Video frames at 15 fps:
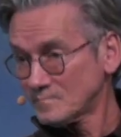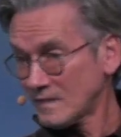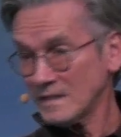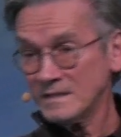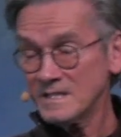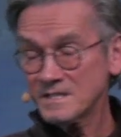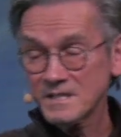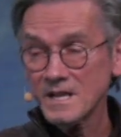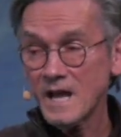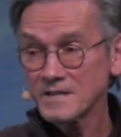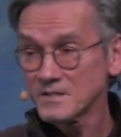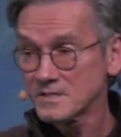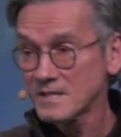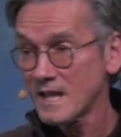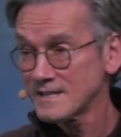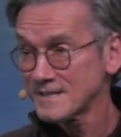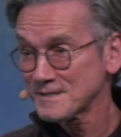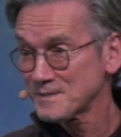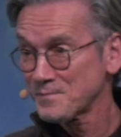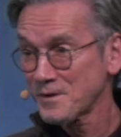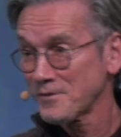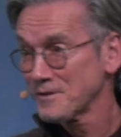Lisa and I just had an
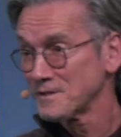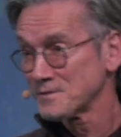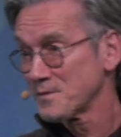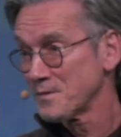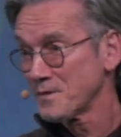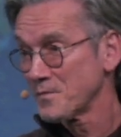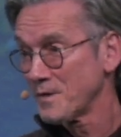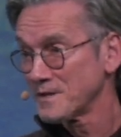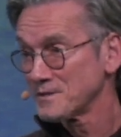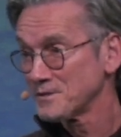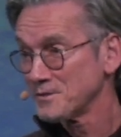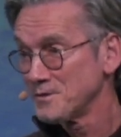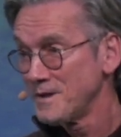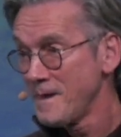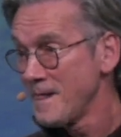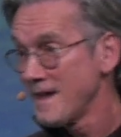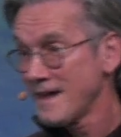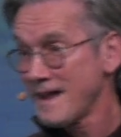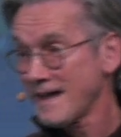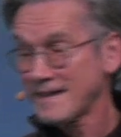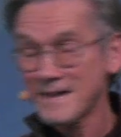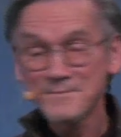experience where we went to,
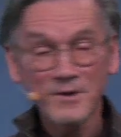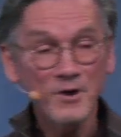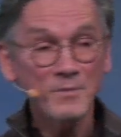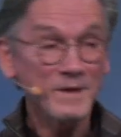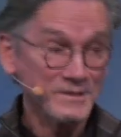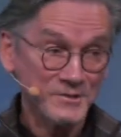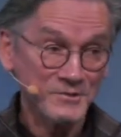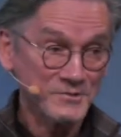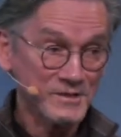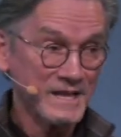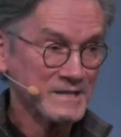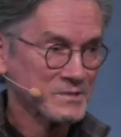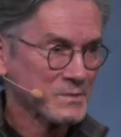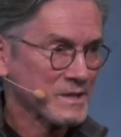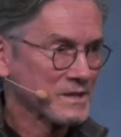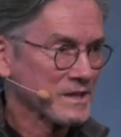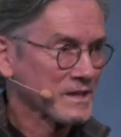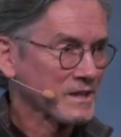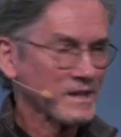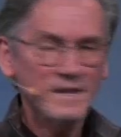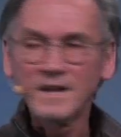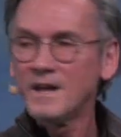and I came home, I told you last week,
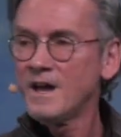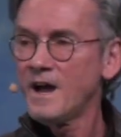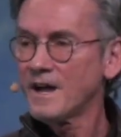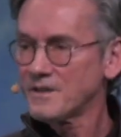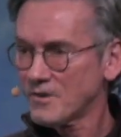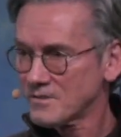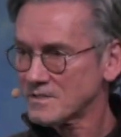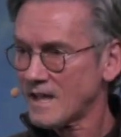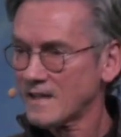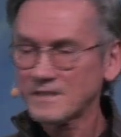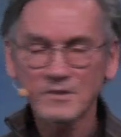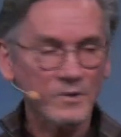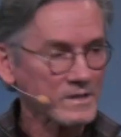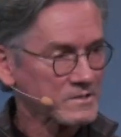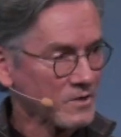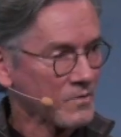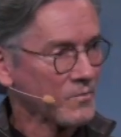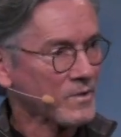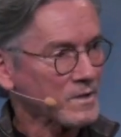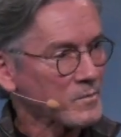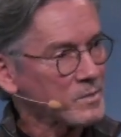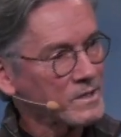thinking, I know exactly who I don't
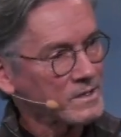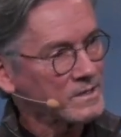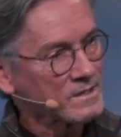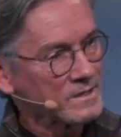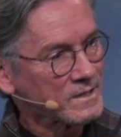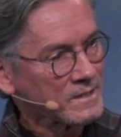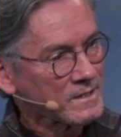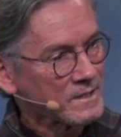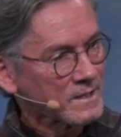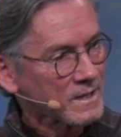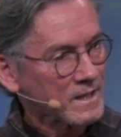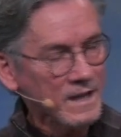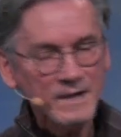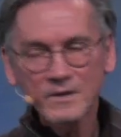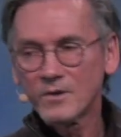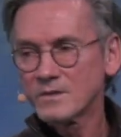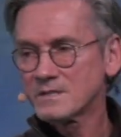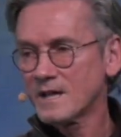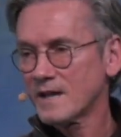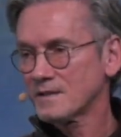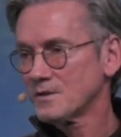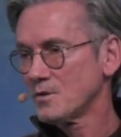want to be, and I know
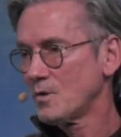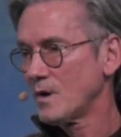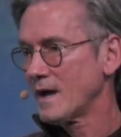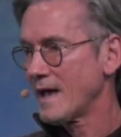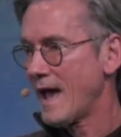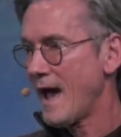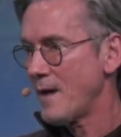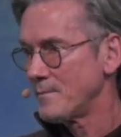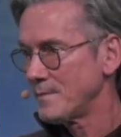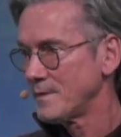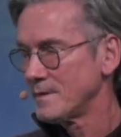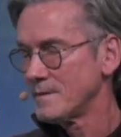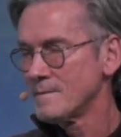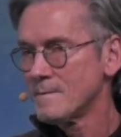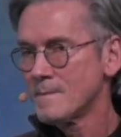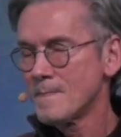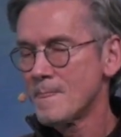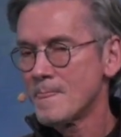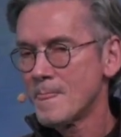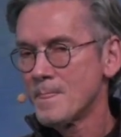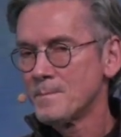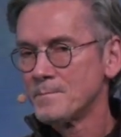exactly who I am.
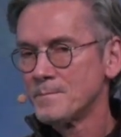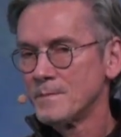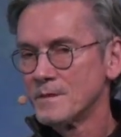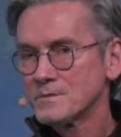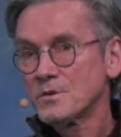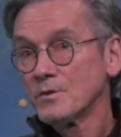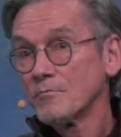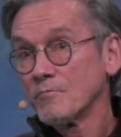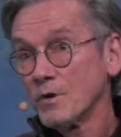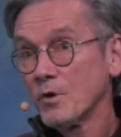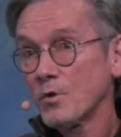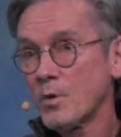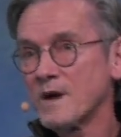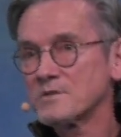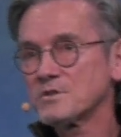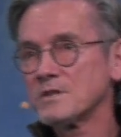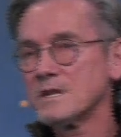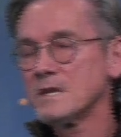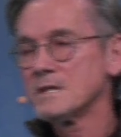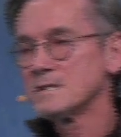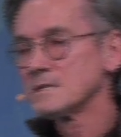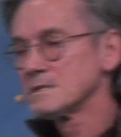So the real question
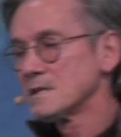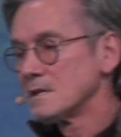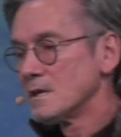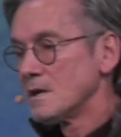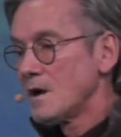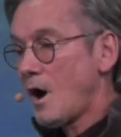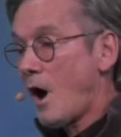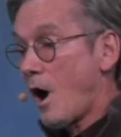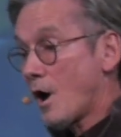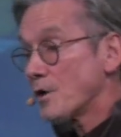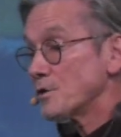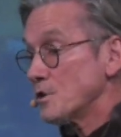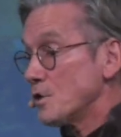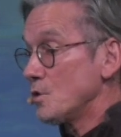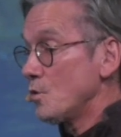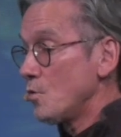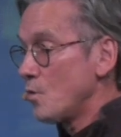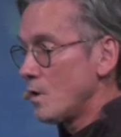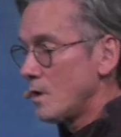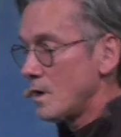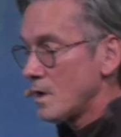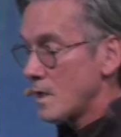is, are you
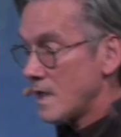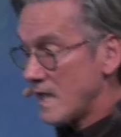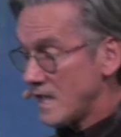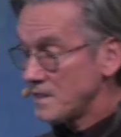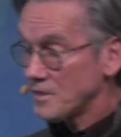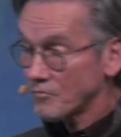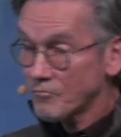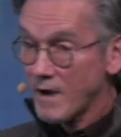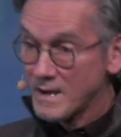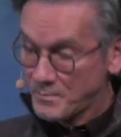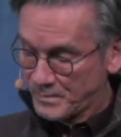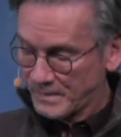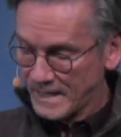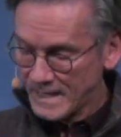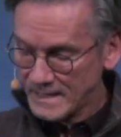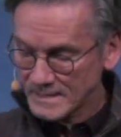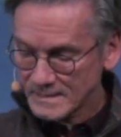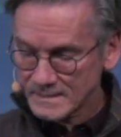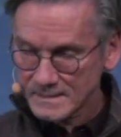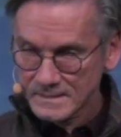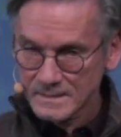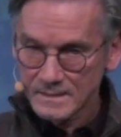in the right
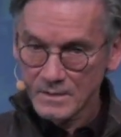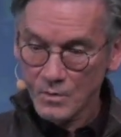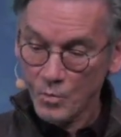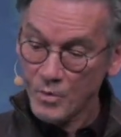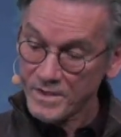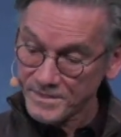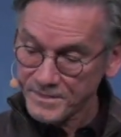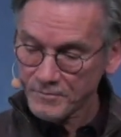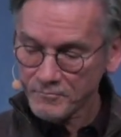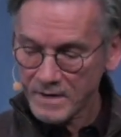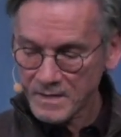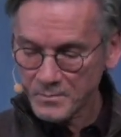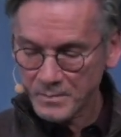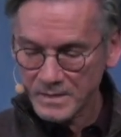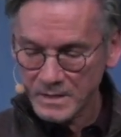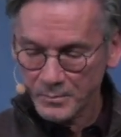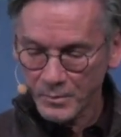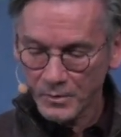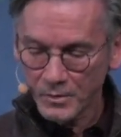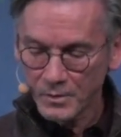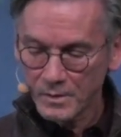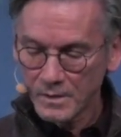place, with the right
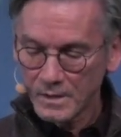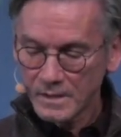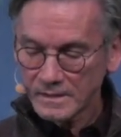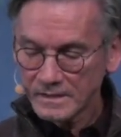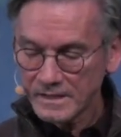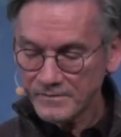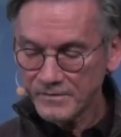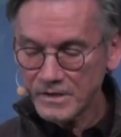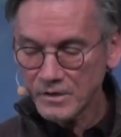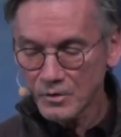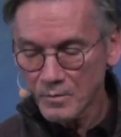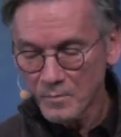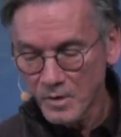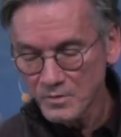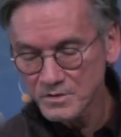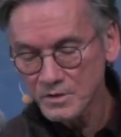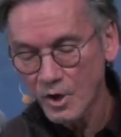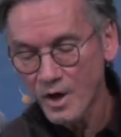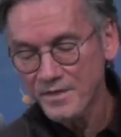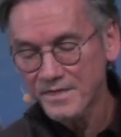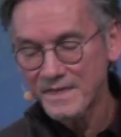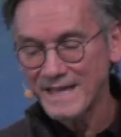people, living your most
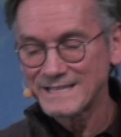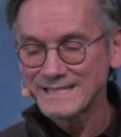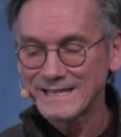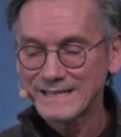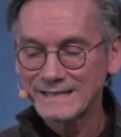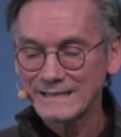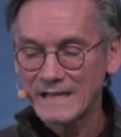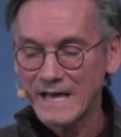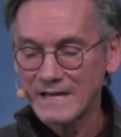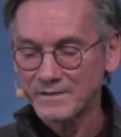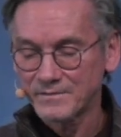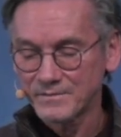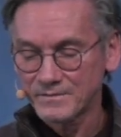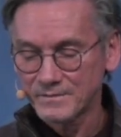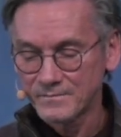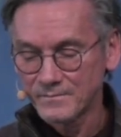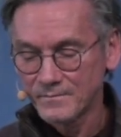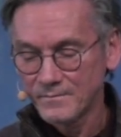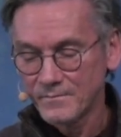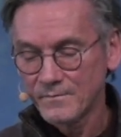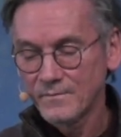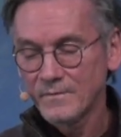authentic life?
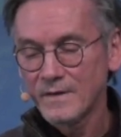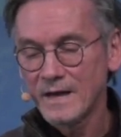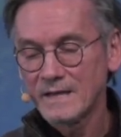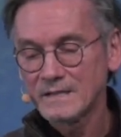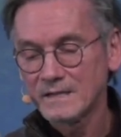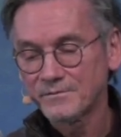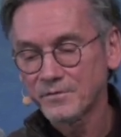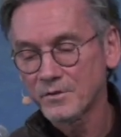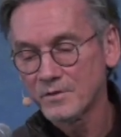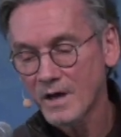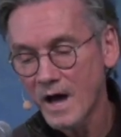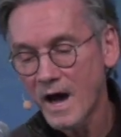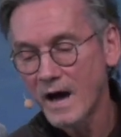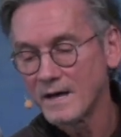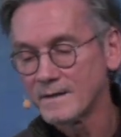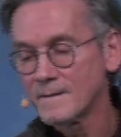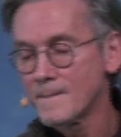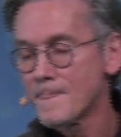And if you're not,